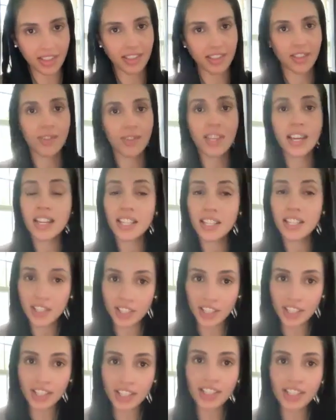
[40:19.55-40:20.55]
And so then in
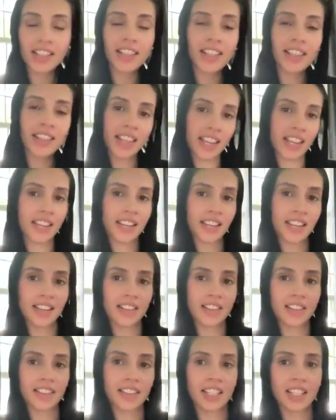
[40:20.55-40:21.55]
turn, they can
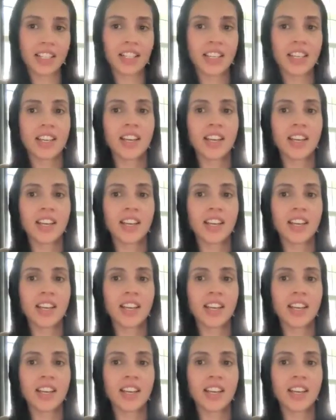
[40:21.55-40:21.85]
handle it.